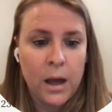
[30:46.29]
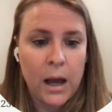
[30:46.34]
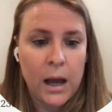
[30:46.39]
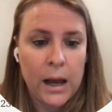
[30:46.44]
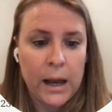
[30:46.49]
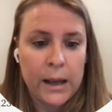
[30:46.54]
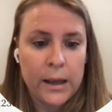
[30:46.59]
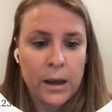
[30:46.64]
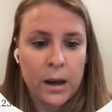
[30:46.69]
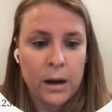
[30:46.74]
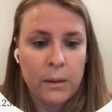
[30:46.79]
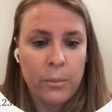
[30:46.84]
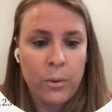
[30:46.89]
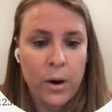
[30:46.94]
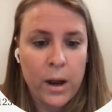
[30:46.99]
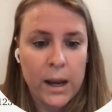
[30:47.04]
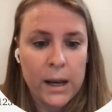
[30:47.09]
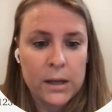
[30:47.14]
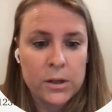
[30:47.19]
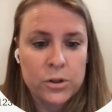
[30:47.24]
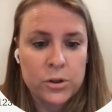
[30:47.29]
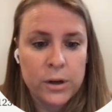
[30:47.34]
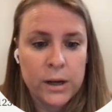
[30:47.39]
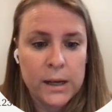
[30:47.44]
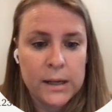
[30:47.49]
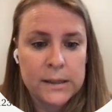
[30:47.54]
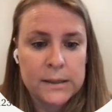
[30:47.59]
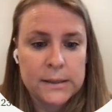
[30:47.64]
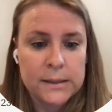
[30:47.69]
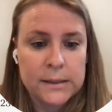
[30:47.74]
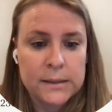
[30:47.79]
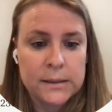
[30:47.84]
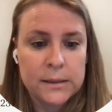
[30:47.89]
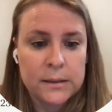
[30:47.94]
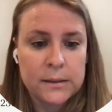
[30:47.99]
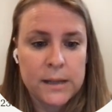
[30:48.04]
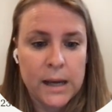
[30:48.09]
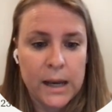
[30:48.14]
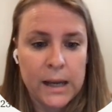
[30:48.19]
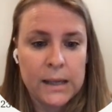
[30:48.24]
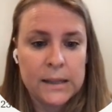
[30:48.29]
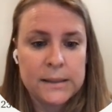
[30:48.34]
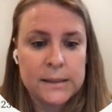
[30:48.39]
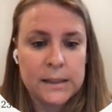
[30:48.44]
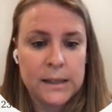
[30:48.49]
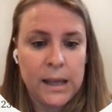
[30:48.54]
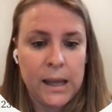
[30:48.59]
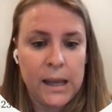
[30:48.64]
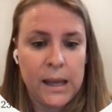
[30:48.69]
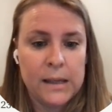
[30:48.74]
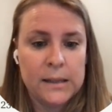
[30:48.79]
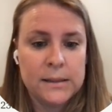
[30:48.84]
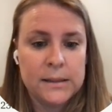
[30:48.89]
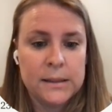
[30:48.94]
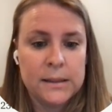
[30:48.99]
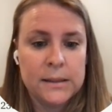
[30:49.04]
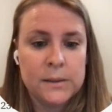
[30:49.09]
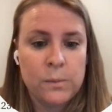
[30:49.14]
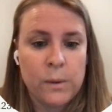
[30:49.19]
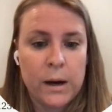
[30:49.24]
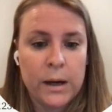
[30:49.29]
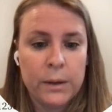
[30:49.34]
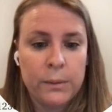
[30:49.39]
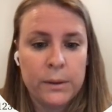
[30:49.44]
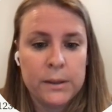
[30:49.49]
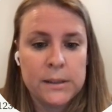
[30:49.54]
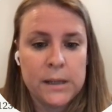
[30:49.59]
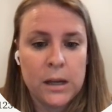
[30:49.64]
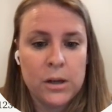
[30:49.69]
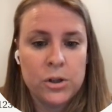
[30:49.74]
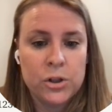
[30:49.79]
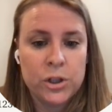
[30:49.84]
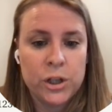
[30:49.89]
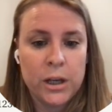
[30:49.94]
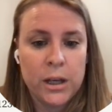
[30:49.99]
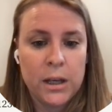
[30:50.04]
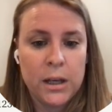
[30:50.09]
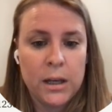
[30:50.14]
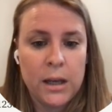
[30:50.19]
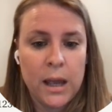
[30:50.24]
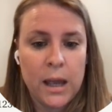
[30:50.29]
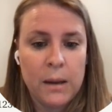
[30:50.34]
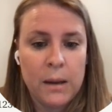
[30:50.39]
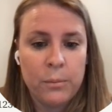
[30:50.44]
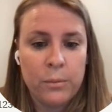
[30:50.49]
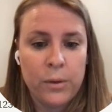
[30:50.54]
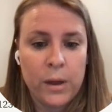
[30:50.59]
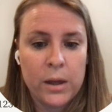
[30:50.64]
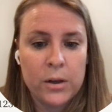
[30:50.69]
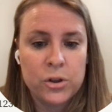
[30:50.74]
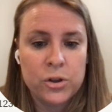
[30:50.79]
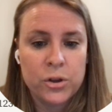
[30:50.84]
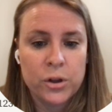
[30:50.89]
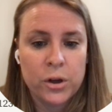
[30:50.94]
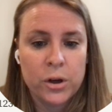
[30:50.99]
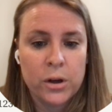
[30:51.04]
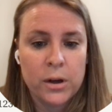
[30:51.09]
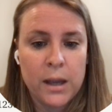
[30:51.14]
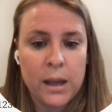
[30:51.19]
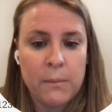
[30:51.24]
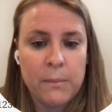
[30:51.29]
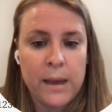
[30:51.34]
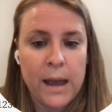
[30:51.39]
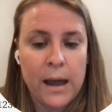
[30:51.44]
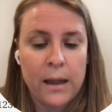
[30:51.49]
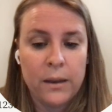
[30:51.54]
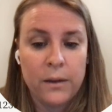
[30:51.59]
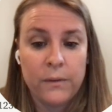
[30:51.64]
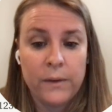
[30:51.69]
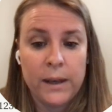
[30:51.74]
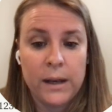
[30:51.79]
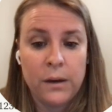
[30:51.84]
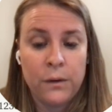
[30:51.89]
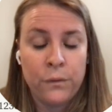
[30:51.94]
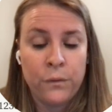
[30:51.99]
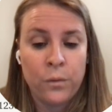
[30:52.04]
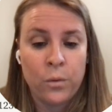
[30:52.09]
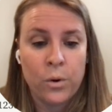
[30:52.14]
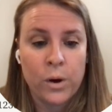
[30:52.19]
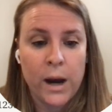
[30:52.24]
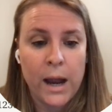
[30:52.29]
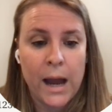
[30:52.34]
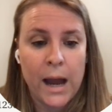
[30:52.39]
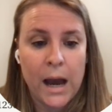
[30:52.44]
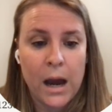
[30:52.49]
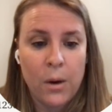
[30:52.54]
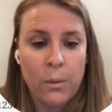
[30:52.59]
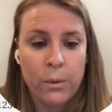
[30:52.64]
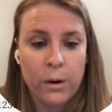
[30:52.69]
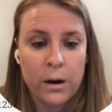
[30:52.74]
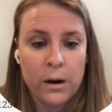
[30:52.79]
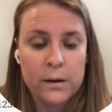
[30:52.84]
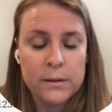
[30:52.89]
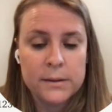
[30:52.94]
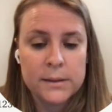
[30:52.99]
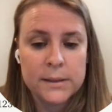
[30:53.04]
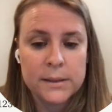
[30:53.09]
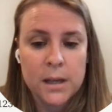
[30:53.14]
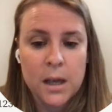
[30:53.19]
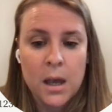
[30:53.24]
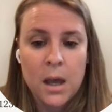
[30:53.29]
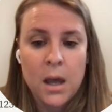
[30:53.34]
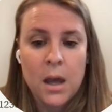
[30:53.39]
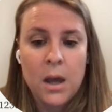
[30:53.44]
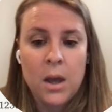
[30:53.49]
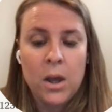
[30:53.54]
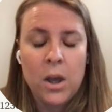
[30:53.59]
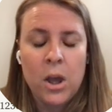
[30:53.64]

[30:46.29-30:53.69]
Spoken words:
High carbohydrates diets enhances water retention, and blood sugar can be elevated for hours.